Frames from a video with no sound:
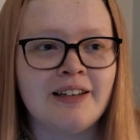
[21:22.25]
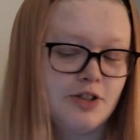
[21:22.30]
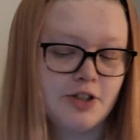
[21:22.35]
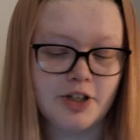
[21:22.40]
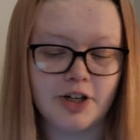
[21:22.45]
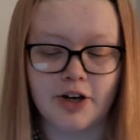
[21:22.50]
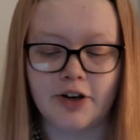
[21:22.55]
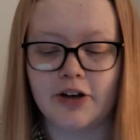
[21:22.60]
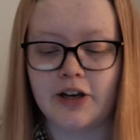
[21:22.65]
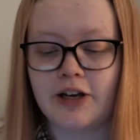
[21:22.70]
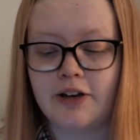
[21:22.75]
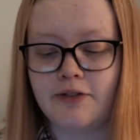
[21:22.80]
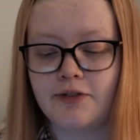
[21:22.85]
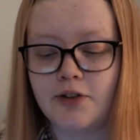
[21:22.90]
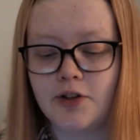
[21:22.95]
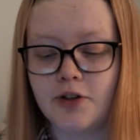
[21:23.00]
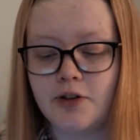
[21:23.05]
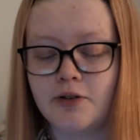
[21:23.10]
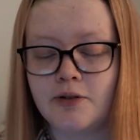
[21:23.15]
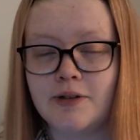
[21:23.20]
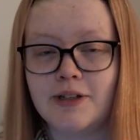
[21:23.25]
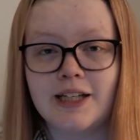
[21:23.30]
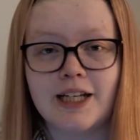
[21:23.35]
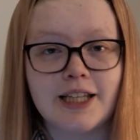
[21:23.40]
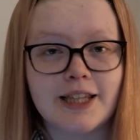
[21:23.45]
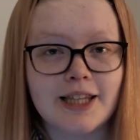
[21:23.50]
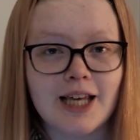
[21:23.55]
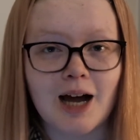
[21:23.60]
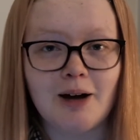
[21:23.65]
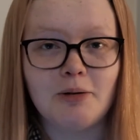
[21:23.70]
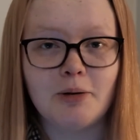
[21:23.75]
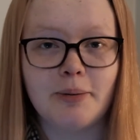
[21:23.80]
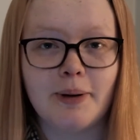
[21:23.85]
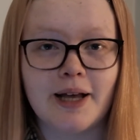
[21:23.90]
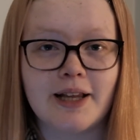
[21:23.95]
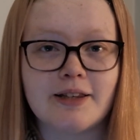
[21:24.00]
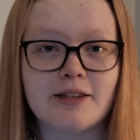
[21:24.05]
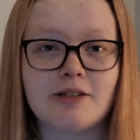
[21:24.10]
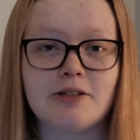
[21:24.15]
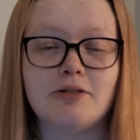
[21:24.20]
You know, if you need the Apple
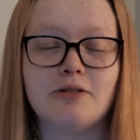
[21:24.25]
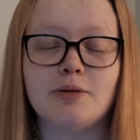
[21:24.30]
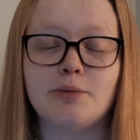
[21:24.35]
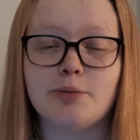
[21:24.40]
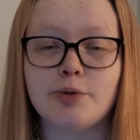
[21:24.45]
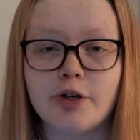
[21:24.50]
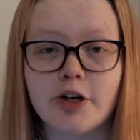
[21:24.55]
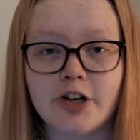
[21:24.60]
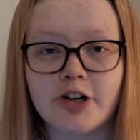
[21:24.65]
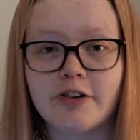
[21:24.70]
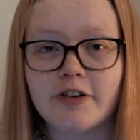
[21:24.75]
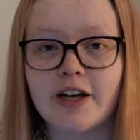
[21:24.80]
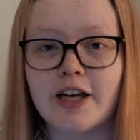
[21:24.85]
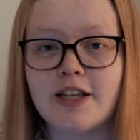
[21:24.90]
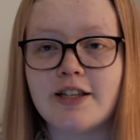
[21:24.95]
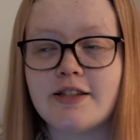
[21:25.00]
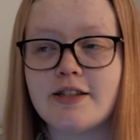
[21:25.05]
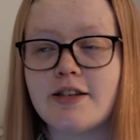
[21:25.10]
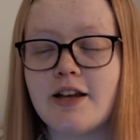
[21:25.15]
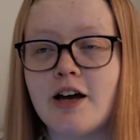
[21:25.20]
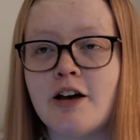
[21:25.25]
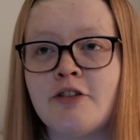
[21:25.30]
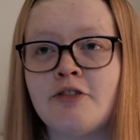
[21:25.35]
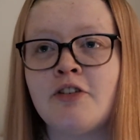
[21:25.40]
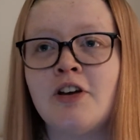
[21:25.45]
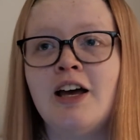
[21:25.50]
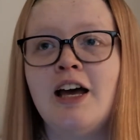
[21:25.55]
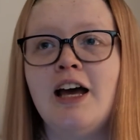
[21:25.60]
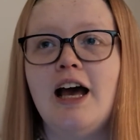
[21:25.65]
Pencil and Procreate and stuff,